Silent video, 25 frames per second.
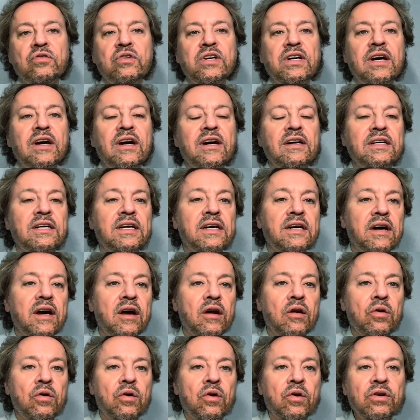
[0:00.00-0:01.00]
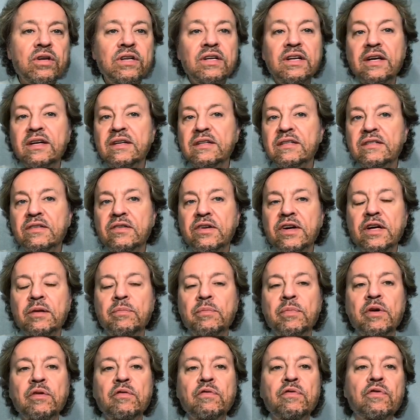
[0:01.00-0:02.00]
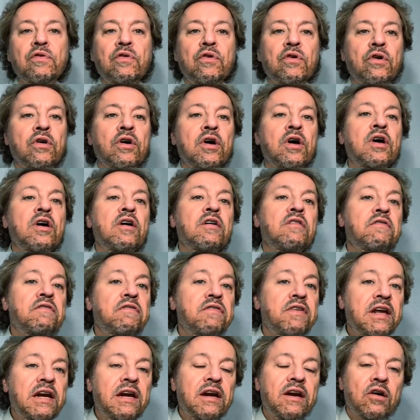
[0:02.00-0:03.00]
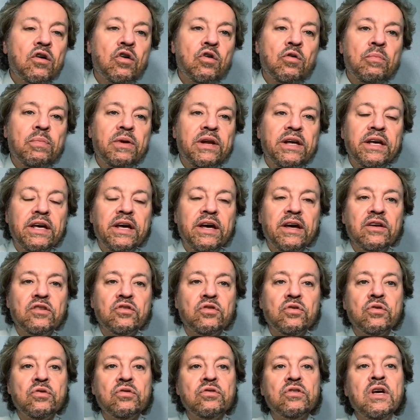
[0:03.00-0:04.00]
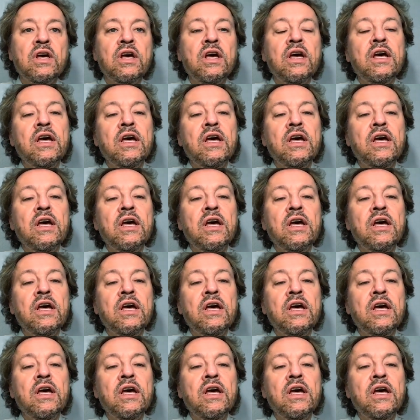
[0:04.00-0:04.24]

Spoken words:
regarding hyaluronidase treatment for filler complications,